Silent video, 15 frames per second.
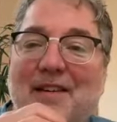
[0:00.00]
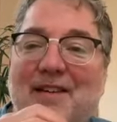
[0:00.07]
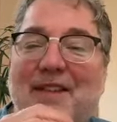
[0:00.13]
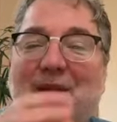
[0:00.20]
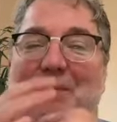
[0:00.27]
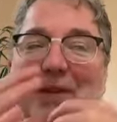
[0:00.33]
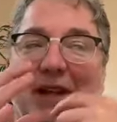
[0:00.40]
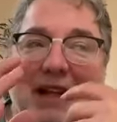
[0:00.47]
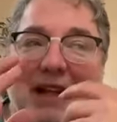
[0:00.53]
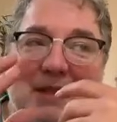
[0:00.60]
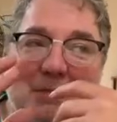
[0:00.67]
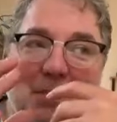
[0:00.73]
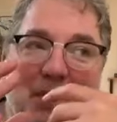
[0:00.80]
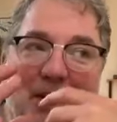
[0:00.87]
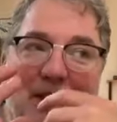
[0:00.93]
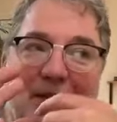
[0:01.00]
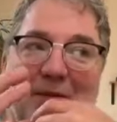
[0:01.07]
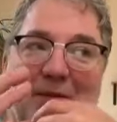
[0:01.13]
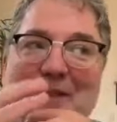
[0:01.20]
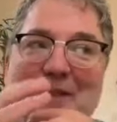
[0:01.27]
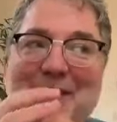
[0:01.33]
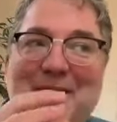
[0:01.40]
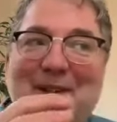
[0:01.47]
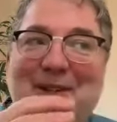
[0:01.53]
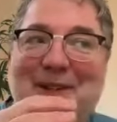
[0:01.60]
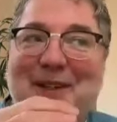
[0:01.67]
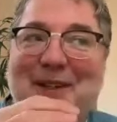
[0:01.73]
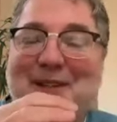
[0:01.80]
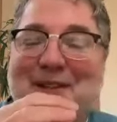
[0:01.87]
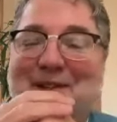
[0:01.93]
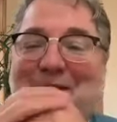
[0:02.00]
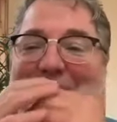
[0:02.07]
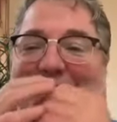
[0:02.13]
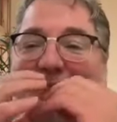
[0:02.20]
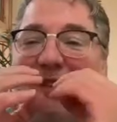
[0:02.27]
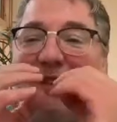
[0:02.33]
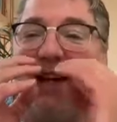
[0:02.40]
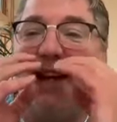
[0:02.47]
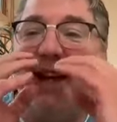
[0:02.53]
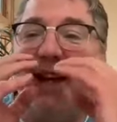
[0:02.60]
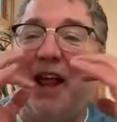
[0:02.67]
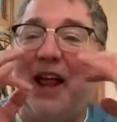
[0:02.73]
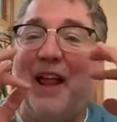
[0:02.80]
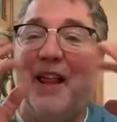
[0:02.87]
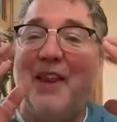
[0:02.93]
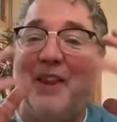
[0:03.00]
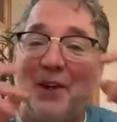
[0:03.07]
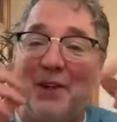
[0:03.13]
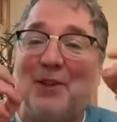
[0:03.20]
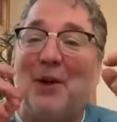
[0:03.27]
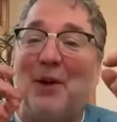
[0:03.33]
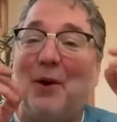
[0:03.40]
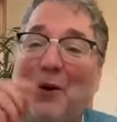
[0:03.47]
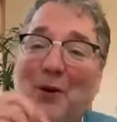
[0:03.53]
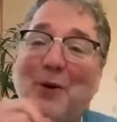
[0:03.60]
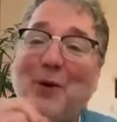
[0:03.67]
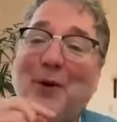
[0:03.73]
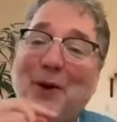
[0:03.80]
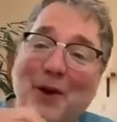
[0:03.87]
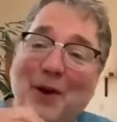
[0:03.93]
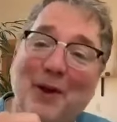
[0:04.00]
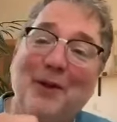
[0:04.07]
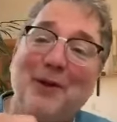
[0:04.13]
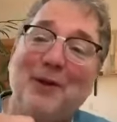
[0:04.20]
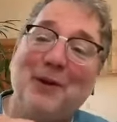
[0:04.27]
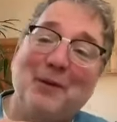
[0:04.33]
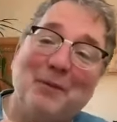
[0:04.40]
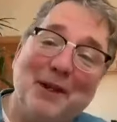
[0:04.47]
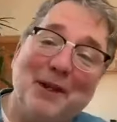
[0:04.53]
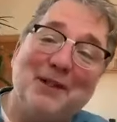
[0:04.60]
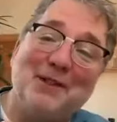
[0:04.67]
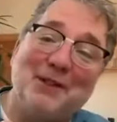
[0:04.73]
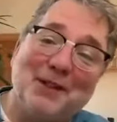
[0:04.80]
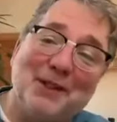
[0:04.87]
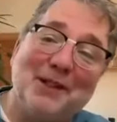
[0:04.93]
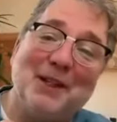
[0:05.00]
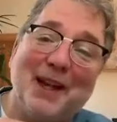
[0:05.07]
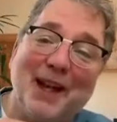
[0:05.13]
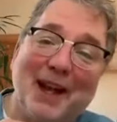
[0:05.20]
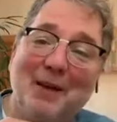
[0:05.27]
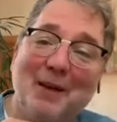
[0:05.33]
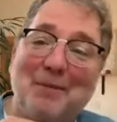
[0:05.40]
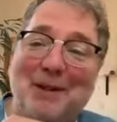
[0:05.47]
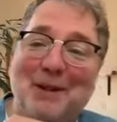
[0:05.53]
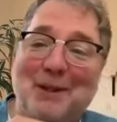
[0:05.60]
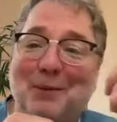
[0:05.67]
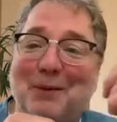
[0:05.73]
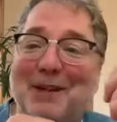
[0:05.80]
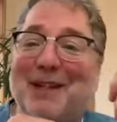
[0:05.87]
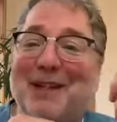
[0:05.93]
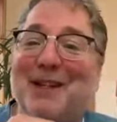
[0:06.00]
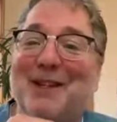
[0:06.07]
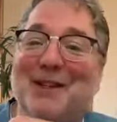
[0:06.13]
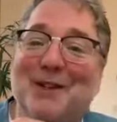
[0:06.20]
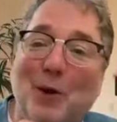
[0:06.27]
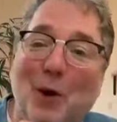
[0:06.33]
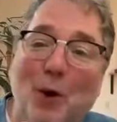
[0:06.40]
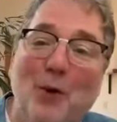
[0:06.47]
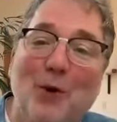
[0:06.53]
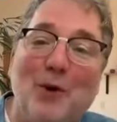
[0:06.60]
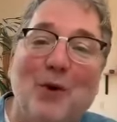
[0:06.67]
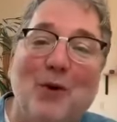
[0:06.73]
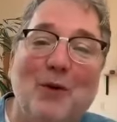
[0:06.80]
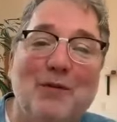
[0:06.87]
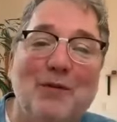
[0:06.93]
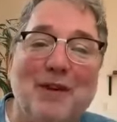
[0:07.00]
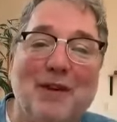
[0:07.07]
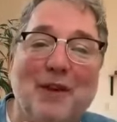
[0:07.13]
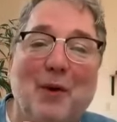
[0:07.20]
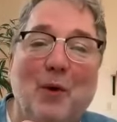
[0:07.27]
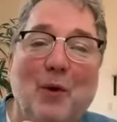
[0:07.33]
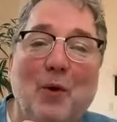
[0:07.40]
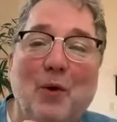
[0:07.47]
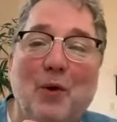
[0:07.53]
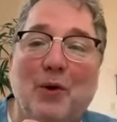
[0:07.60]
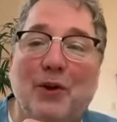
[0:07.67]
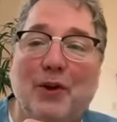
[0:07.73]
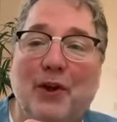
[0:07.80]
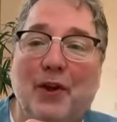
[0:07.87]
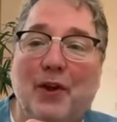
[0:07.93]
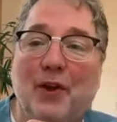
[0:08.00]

Except that's part of what the yogis are trying to do. There's a whole other dimension that happens when you don't go for the hold.